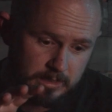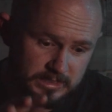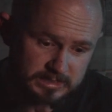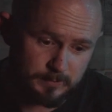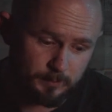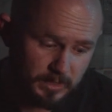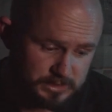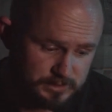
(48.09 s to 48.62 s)

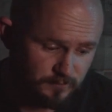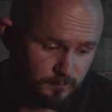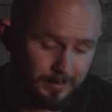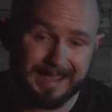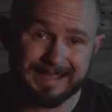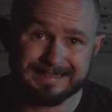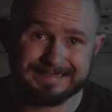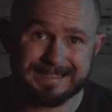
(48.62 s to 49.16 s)
is a bunch of
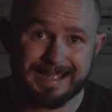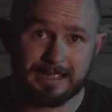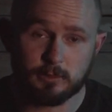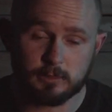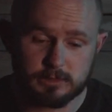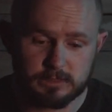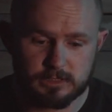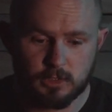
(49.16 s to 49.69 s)
paddle
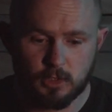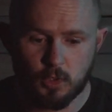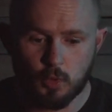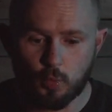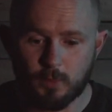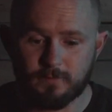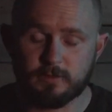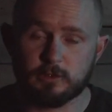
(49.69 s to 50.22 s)
tails.
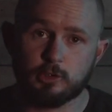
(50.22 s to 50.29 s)
We've